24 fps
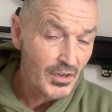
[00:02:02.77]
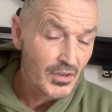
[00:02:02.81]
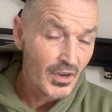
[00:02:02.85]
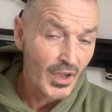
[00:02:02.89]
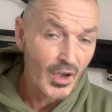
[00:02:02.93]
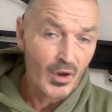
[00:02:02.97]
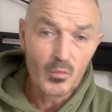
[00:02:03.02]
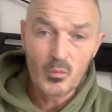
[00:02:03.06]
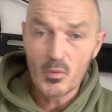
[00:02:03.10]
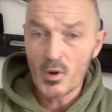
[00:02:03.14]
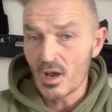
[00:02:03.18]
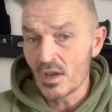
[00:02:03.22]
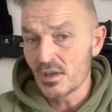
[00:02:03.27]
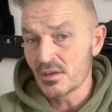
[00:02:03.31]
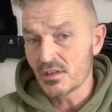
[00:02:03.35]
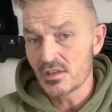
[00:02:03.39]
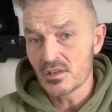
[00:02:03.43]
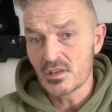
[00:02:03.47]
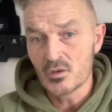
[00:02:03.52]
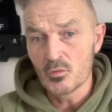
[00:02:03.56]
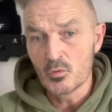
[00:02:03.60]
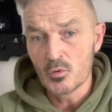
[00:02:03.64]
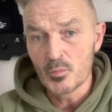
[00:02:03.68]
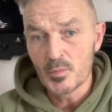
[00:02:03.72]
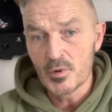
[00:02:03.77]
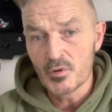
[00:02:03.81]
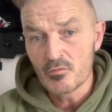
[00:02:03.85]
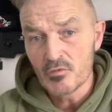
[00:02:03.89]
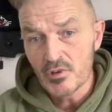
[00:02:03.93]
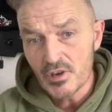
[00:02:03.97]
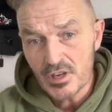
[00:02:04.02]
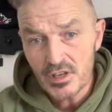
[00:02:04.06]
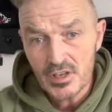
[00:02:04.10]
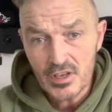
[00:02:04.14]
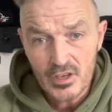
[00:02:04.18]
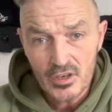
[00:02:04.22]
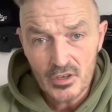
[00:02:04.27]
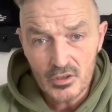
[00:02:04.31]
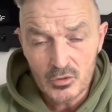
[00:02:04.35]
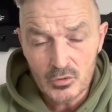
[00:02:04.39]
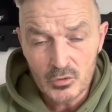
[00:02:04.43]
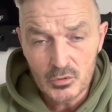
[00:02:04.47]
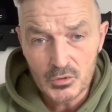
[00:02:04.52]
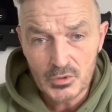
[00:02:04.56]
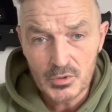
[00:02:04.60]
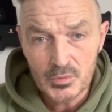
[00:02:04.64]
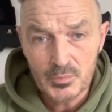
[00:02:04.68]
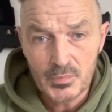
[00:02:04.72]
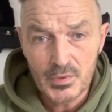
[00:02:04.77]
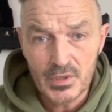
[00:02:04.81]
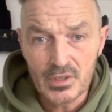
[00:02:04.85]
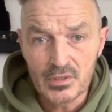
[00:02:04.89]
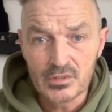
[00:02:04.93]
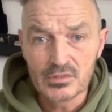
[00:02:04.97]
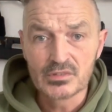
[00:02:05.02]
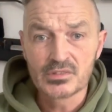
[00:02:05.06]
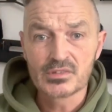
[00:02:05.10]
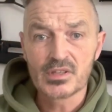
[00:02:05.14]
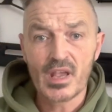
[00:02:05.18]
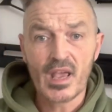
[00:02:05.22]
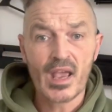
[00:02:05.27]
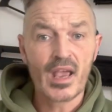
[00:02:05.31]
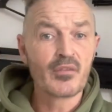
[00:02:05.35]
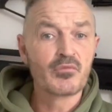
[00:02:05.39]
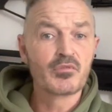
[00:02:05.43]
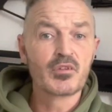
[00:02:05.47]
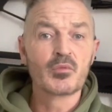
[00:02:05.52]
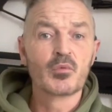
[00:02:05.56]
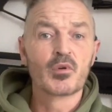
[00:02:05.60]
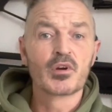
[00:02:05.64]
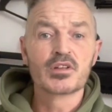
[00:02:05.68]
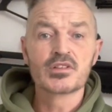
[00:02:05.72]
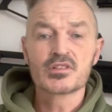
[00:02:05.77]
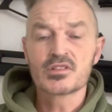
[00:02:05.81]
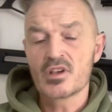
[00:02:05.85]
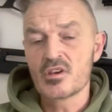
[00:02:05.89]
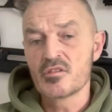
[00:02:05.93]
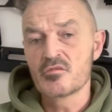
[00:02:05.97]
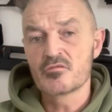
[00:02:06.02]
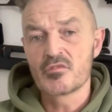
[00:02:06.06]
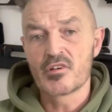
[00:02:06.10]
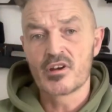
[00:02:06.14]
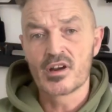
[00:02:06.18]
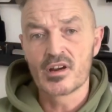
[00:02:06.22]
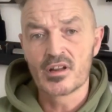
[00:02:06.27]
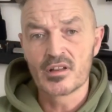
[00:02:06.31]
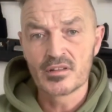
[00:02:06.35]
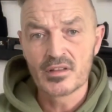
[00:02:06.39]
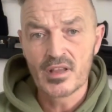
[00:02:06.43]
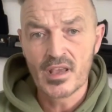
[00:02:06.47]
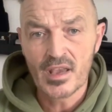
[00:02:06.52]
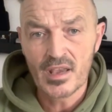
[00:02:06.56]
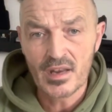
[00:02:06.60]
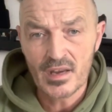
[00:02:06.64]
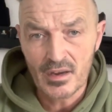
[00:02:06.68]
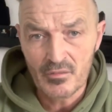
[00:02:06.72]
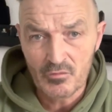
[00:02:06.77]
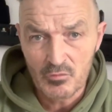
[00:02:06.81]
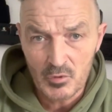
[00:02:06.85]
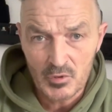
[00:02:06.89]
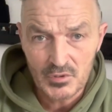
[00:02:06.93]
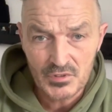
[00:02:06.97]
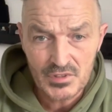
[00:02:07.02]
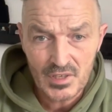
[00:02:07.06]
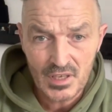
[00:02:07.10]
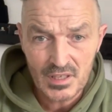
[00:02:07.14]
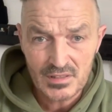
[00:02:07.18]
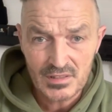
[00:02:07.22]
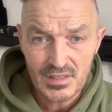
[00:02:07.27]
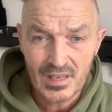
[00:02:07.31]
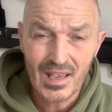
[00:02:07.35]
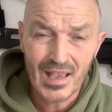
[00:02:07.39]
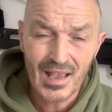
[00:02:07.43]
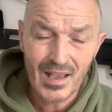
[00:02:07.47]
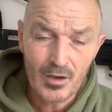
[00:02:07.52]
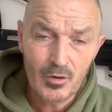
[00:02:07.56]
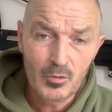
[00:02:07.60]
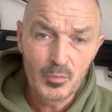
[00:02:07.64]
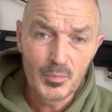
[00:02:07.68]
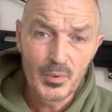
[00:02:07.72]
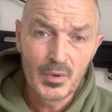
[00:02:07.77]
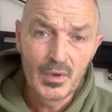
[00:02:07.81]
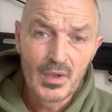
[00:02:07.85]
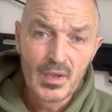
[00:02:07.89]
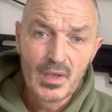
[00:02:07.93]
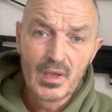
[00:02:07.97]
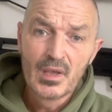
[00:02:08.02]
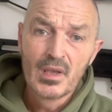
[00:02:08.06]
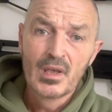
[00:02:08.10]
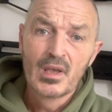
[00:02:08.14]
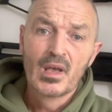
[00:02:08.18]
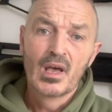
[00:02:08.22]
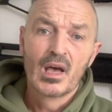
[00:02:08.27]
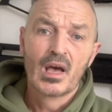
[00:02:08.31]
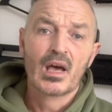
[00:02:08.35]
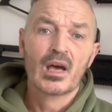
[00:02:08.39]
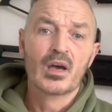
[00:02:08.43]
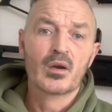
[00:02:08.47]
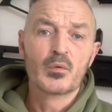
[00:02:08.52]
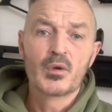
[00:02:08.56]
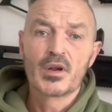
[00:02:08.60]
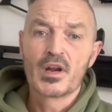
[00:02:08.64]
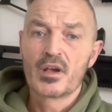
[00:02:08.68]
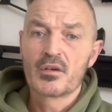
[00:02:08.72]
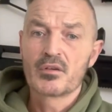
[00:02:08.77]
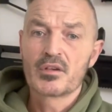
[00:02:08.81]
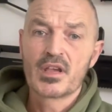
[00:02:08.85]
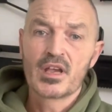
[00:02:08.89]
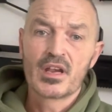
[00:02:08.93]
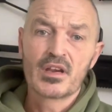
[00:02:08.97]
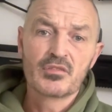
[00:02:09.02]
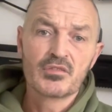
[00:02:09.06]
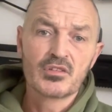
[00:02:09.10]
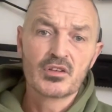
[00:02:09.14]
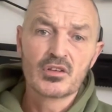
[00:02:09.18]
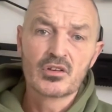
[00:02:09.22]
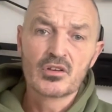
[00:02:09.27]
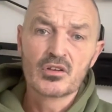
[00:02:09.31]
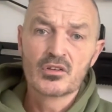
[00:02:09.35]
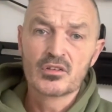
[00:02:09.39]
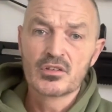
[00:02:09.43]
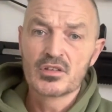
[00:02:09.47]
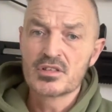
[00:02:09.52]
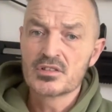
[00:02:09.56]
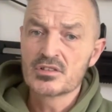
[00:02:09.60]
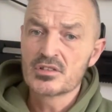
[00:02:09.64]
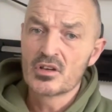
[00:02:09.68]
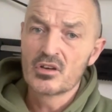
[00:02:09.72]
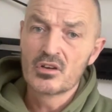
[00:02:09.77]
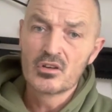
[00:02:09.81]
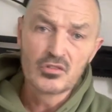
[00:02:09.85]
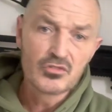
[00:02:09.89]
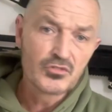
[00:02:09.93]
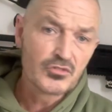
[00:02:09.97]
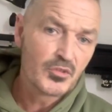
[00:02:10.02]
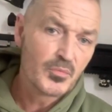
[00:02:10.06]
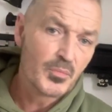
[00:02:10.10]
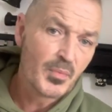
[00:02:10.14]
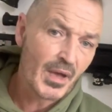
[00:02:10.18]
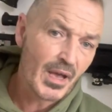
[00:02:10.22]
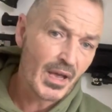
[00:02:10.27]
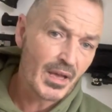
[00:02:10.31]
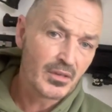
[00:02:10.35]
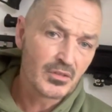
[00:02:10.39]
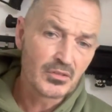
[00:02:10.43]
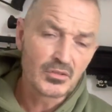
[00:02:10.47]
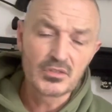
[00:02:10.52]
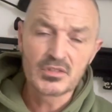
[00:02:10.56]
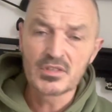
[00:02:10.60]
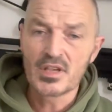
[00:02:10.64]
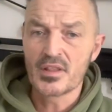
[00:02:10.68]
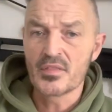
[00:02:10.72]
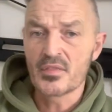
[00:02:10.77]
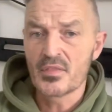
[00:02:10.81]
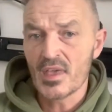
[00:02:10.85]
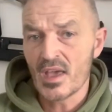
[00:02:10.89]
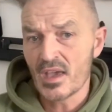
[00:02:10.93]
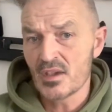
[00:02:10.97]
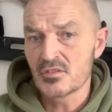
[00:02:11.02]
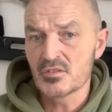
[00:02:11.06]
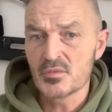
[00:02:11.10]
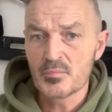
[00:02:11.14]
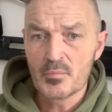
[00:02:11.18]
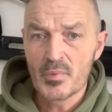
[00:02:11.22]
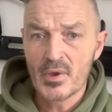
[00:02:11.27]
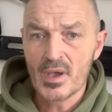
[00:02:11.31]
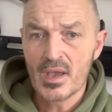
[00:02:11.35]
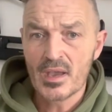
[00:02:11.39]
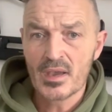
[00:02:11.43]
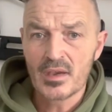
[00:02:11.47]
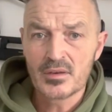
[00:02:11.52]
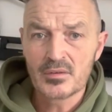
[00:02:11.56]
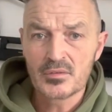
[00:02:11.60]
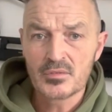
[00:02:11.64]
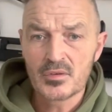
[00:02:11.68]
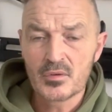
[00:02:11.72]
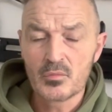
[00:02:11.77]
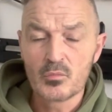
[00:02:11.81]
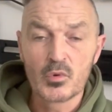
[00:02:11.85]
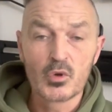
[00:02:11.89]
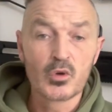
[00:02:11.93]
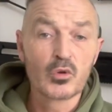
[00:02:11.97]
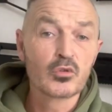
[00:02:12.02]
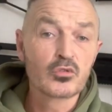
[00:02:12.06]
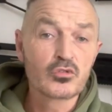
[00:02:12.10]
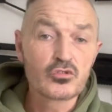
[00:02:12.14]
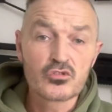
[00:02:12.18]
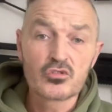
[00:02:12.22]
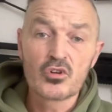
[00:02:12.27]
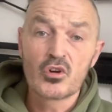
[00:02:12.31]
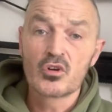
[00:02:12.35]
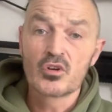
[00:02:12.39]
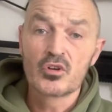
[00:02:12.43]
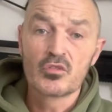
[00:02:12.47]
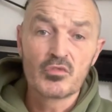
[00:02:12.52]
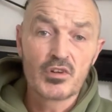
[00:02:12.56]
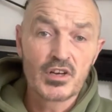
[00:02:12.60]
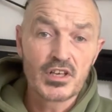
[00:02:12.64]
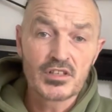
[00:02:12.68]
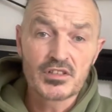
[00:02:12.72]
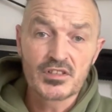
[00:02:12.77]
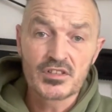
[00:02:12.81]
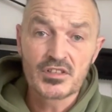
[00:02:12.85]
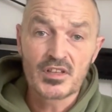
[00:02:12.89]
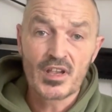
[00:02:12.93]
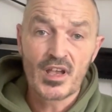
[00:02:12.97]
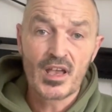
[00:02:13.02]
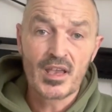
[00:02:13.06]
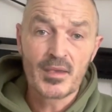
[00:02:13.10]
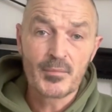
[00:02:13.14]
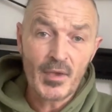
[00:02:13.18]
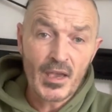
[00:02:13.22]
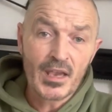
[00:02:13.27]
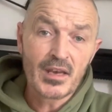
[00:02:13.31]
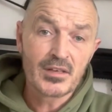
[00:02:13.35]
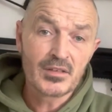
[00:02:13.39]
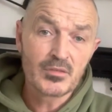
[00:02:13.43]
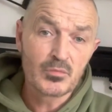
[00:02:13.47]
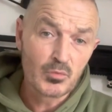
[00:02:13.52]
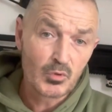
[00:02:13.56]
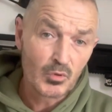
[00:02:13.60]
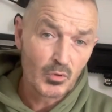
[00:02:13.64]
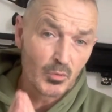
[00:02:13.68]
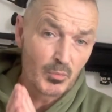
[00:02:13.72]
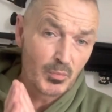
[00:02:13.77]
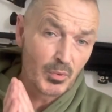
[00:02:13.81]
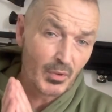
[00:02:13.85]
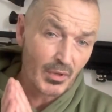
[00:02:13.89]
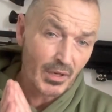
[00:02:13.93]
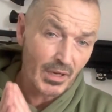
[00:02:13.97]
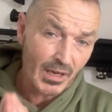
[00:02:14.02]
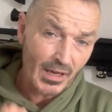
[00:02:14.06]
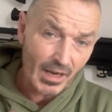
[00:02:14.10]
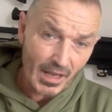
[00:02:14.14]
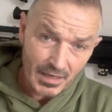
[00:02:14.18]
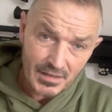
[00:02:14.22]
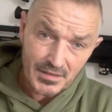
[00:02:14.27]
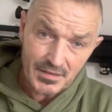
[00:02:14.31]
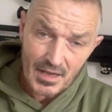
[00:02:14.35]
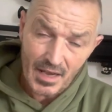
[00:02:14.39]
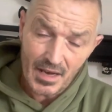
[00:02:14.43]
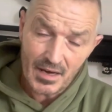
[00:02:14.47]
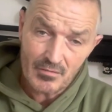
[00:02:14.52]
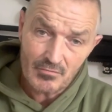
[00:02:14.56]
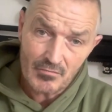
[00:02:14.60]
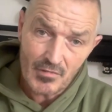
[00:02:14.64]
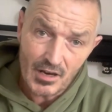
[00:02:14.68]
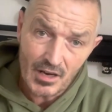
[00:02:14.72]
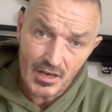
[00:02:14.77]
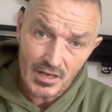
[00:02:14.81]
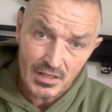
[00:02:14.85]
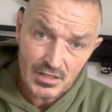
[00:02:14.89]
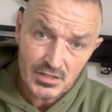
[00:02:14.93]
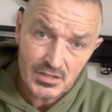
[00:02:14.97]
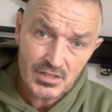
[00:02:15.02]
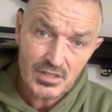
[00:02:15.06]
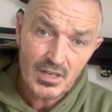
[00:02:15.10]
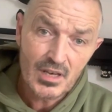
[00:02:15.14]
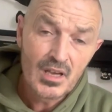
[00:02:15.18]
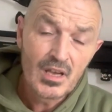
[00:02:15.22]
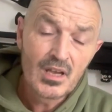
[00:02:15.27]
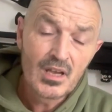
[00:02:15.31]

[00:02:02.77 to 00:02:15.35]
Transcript: no way that you will be ridiculed, because everyone is so friendly on there and everyone's there to help. We don't care if your gun is £100 or £10,000. We're all trying to reach the same end. We're all putting lead down range.